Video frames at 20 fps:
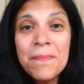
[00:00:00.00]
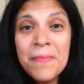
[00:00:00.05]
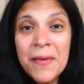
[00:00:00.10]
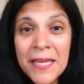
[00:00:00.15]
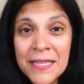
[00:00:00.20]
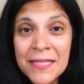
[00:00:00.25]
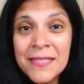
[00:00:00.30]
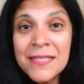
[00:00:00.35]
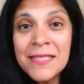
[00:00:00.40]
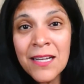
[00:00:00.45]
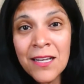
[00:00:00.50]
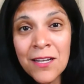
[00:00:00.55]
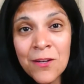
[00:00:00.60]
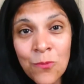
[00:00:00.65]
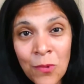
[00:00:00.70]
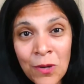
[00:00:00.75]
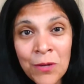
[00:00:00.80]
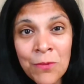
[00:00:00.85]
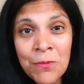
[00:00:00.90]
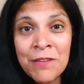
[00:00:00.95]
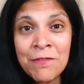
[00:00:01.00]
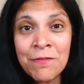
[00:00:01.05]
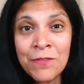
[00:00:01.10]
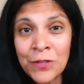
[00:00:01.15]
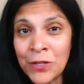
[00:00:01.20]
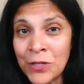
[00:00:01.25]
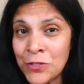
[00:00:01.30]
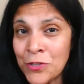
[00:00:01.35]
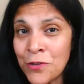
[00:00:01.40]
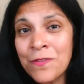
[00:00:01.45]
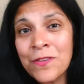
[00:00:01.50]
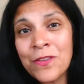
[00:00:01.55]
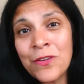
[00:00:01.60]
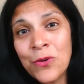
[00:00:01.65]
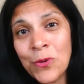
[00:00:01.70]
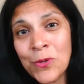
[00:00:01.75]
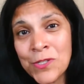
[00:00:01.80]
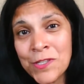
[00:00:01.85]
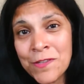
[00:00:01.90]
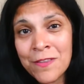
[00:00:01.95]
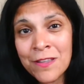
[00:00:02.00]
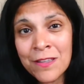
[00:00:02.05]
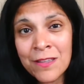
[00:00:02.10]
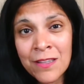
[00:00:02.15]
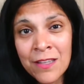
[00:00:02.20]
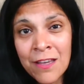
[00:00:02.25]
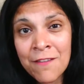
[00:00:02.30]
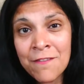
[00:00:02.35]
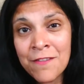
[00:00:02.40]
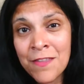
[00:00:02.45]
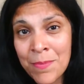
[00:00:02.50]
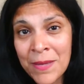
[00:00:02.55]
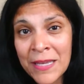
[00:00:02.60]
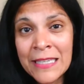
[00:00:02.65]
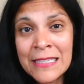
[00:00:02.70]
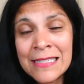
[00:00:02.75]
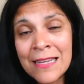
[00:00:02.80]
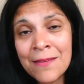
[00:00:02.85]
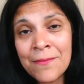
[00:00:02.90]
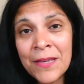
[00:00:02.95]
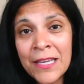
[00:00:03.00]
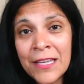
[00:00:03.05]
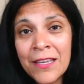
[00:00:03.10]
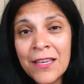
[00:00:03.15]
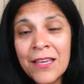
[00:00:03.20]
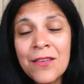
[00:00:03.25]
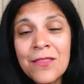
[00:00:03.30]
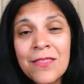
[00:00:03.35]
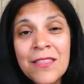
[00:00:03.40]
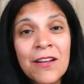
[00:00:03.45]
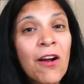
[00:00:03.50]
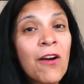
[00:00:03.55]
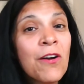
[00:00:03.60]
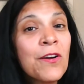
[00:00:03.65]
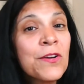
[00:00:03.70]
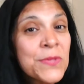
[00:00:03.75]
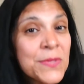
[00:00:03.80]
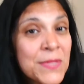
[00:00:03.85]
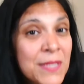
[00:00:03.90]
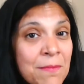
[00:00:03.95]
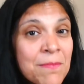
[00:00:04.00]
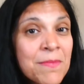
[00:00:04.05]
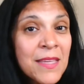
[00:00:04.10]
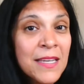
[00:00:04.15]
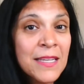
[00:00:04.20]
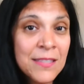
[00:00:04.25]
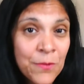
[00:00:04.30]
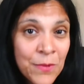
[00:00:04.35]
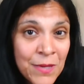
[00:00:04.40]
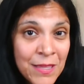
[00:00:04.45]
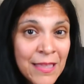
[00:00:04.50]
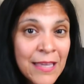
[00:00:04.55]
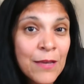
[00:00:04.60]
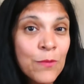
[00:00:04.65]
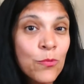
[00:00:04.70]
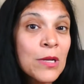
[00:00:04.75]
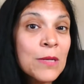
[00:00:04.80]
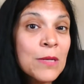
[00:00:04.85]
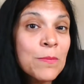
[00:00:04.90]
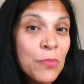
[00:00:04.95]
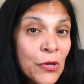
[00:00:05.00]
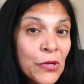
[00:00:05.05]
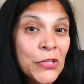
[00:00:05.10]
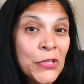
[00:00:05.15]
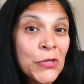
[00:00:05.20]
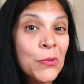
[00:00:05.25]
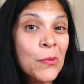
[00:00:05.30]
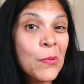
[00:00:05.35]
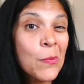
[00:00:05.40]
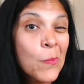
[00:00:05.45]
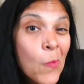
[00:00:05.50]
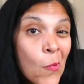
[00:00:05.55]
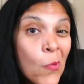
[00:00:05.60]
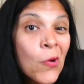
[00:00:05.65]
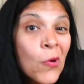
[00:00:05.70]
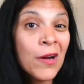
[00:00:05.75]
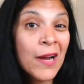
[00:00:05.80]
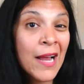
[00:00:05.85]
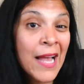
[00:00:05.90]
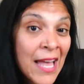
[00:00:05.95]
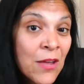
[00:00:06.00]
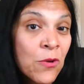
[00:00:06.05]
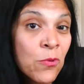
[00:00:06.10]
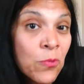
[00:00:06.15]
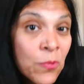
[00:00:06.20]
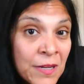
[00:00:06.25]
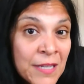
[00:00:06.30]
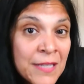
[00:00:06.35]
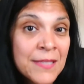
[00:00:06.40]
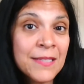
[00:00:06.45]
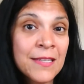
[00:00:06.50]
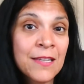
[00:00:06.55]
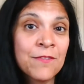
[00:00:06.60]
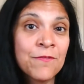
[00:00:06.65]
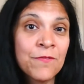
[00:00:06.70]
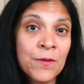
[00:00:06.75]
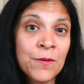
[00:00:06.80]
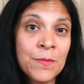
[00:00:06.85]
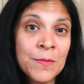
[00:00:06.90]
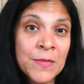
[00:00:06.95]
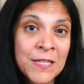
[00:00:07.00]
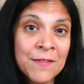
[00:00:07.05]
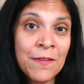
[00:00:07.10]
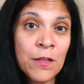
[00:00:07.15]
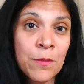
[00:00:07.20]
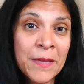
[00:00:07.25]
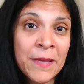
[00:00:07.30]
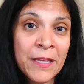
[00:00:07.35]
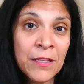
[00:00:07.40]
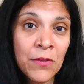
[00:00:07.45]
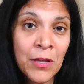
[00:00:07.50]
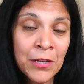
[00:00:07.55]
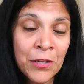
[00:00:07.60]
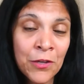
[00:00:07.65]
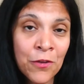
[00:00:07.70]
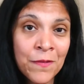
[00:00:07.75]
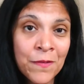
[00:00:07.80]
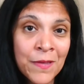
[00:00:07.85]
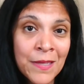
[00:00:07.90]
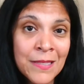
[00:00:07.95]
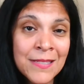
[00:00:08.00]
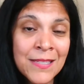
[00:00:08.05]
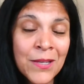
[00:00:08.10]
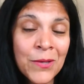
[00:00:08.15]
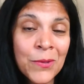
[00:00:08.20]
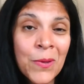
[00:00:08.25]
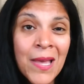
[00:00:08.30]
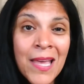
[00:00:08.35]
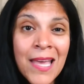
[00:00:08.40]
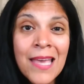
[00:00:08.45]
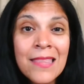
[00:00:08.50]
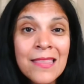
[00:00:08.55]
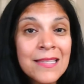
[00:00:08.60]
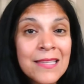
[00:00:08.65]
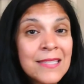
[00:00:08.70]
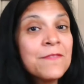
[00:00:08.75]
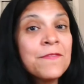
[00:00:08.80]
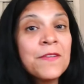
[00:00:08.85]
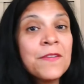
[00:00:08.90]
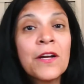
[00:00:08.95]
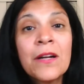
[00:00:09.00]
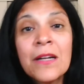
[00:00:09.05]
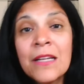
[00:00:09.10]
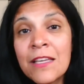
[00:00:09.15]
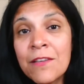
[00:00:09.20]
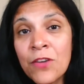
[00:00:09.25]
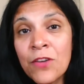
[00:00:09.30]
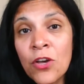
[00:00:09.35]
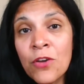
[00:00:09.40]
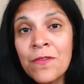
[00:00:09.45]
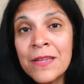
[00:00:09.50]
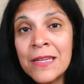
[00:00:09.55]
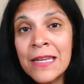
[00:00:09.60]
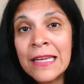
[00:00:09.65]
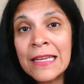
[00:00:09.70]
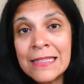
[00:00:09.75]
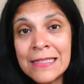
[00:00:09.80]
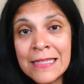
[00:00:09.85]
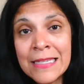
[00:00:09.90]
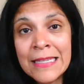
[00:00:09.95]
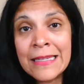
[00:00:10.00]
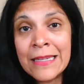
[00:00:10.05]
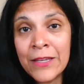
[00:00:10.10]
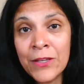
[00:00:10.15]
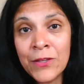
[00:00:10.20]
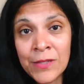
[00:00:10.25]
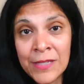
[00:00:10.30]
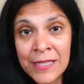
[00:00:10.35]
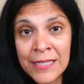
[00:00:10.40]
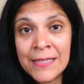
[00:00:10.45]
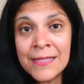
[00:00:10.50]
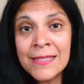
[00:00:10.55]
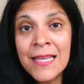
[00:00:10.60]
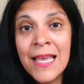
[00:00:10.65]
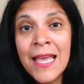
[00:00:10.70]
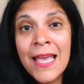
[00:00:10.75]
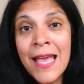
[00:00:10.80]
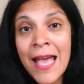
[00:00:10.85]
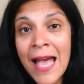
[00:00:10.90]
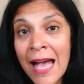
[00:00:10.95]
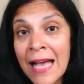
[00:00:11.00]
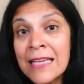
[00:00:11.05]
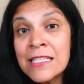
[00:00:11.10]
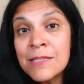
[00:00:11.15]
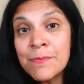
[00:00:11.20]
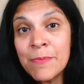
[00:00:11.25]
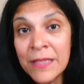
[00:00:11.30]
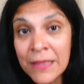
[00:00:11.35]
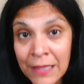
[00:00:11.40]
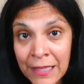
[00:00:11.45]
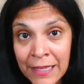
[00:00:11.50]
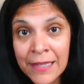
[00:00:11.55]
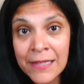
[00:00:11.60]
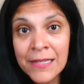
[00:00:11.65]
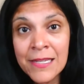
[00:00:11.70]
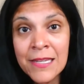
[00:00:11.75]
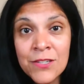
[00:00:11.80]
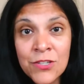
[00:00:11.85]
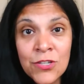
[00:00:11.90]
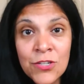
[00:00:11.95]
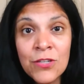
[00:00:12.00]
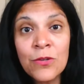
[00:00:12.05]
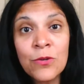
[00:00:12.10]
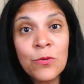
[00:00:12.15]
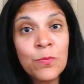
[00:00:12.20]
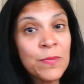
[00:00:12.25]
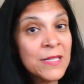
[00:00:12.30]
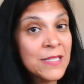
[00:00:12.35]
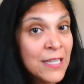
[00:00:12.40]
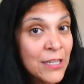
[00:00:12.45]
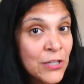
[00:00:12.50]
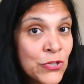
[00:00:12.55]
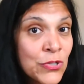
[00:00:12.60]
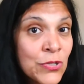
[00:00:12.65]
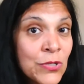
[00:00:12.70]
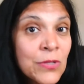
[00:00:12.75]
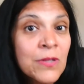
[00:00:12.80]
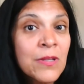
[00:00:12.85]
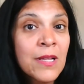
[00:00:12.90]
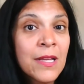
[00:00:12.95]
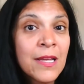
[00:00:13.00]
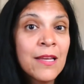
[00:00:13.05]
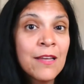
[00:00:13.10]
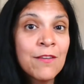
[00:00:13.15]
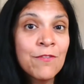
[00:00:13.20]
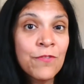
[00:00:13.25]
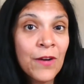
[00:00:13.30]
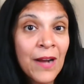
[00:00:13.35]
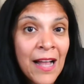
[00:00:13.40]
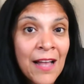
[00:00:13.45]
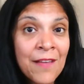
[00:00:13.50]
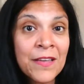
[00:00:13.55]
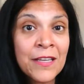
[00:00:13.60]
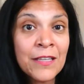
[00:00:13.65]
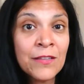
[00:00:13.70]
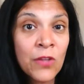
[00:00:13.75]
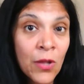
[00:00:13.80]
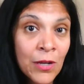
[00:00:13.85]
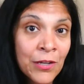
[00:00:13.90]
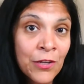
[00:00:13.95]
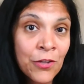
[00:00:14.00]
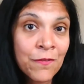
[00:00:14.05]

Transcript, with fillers: based on what we've learned over the course of the, of the pandemic, there are some things that we think would put you more at risk for developing long COVID. So, the severity of COVID 19 illness has been linked to potential for having long